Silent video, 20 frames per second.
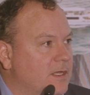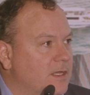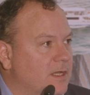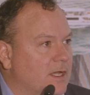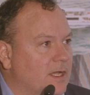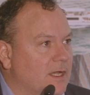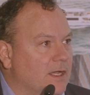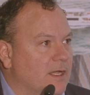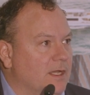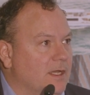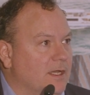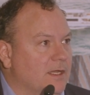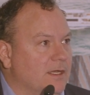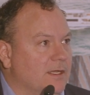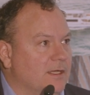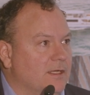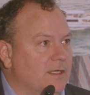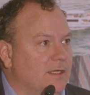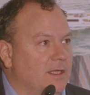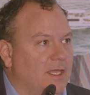
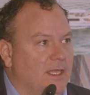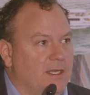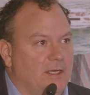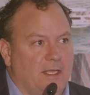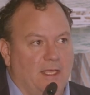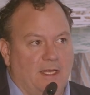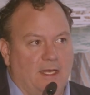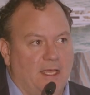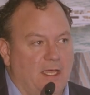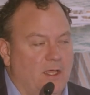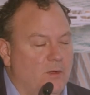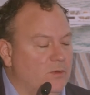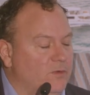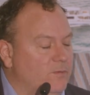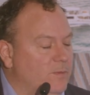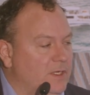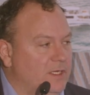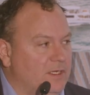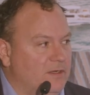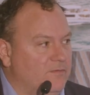And how
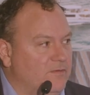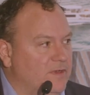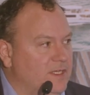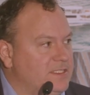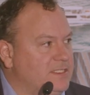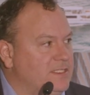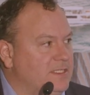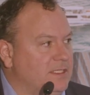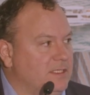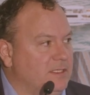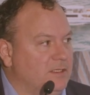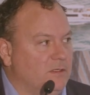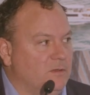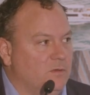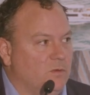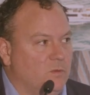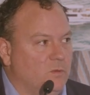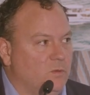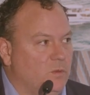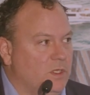we've been
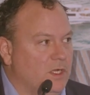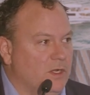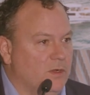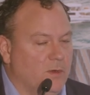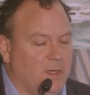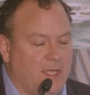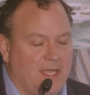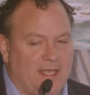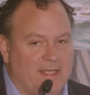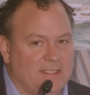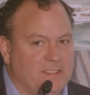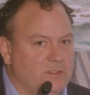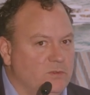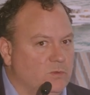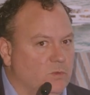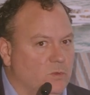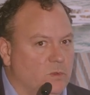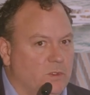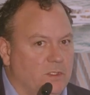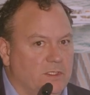investing, you know,
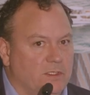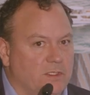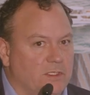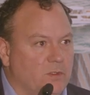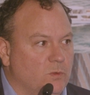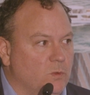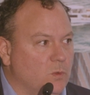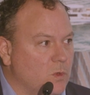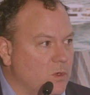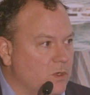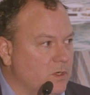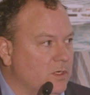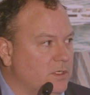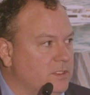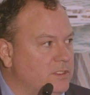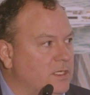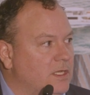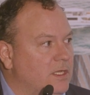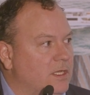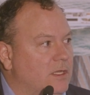hasn't really
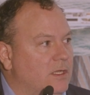worked.